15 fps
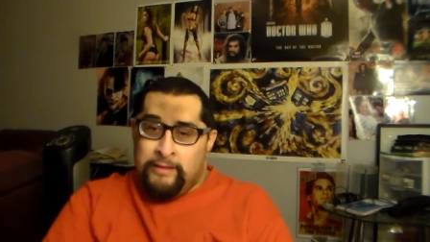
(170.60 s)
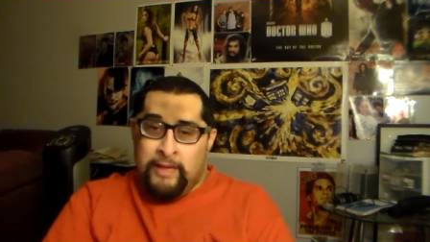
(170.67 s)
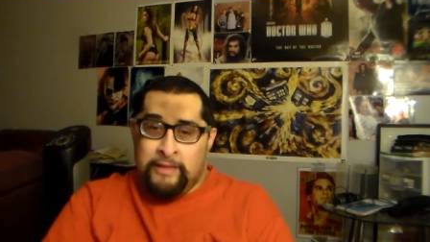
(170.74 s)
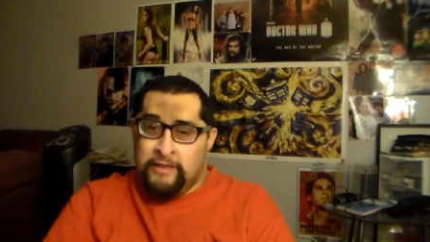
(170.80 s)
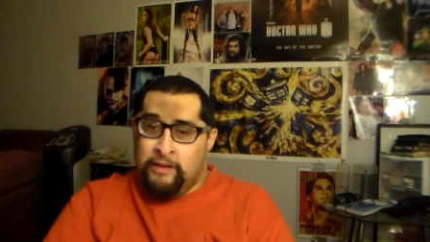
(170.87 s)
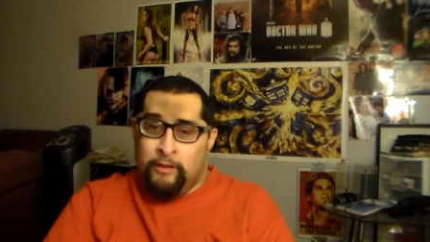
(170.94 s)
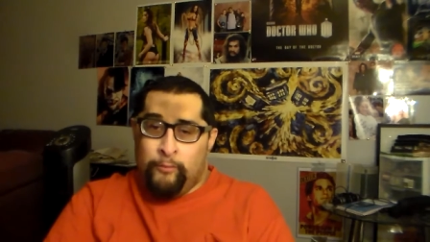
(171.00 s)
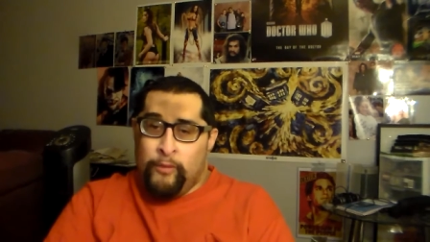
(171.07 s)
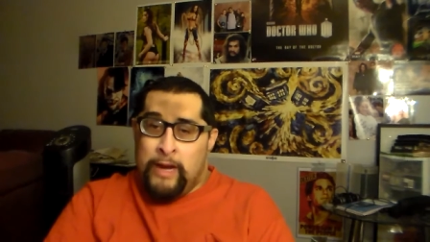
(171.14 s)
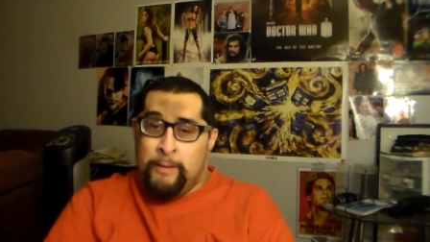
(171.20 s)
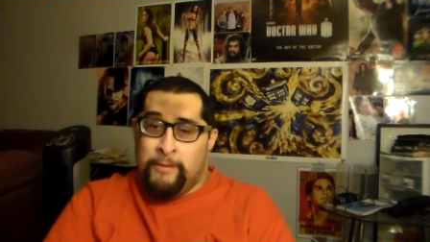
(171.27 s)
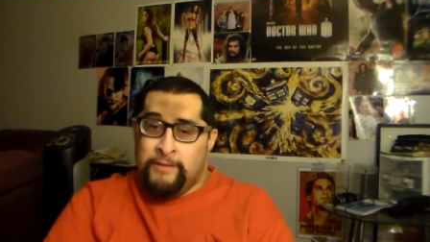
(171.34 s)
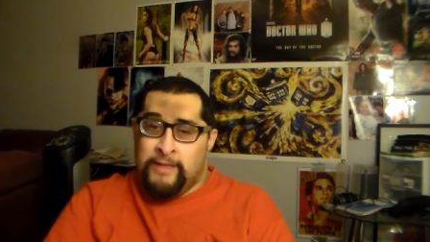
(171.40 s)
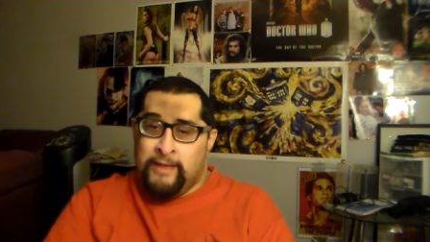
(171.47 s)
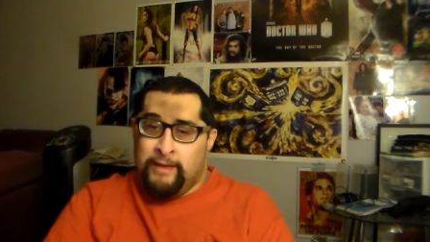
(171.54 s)
Doesn't look
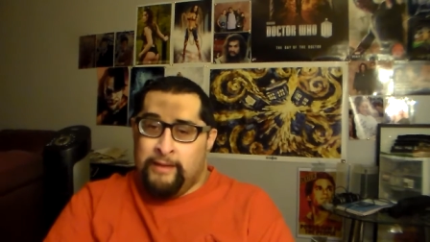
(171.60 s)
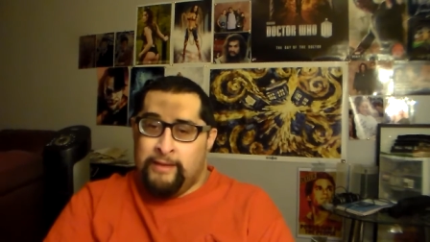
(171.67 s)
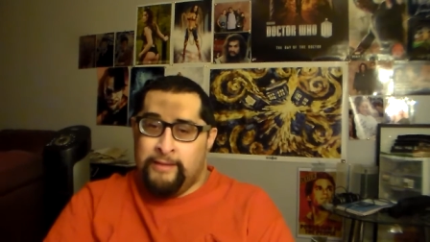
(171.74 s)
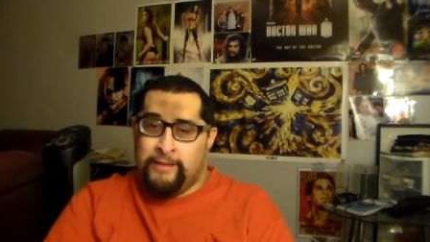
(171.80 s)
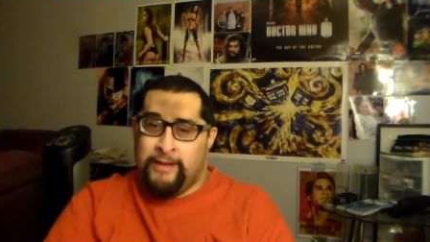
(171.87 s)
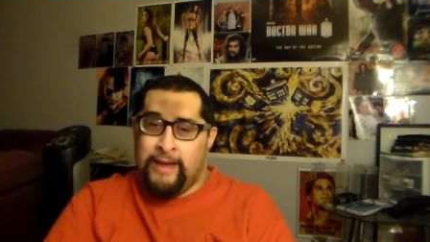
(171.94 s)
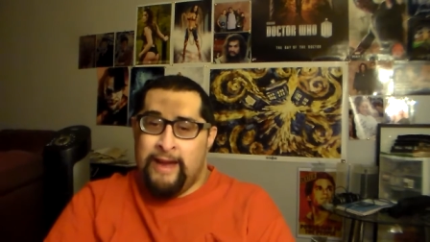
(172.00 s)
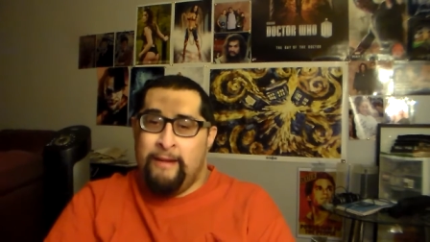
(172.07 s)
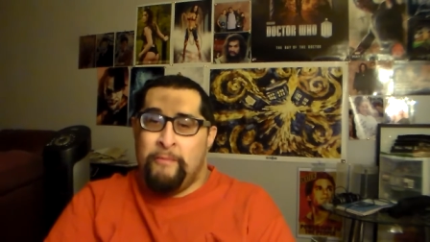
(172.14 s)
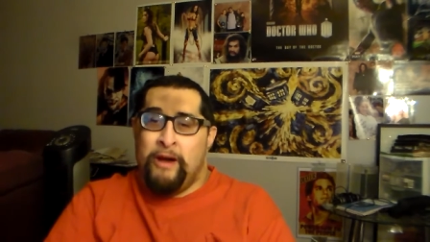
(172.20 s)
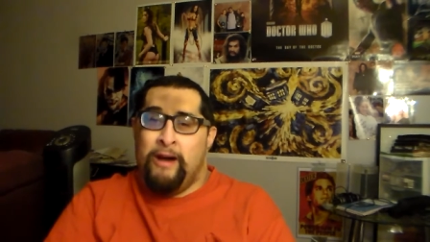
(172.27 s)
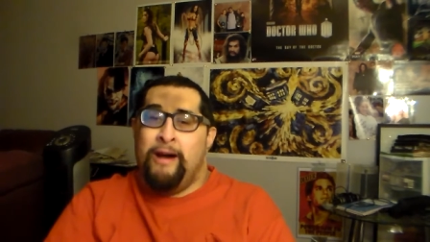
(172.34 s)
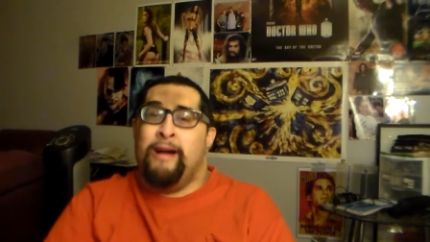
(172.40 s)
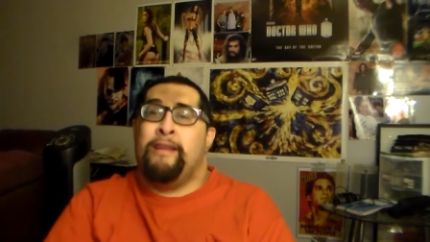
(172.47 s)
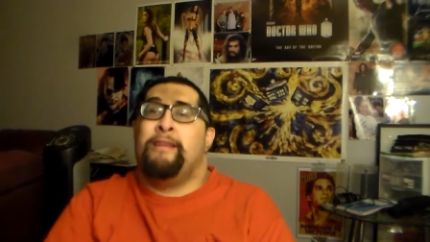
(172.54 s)
promising, because come
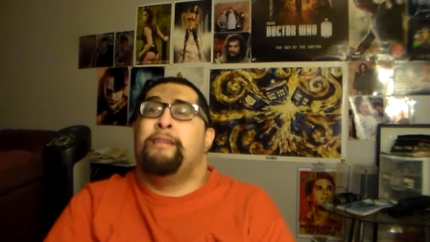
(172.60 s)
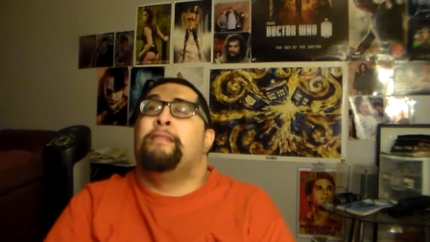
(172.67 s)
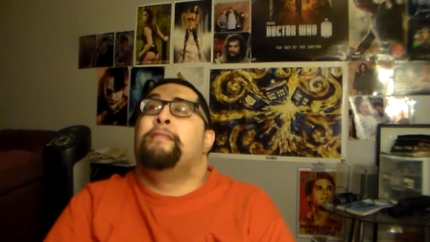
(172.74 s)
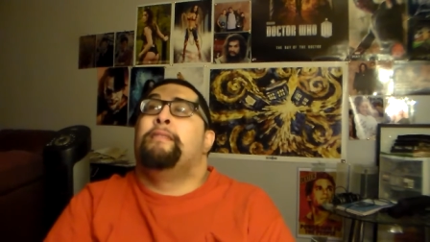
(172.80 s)
on.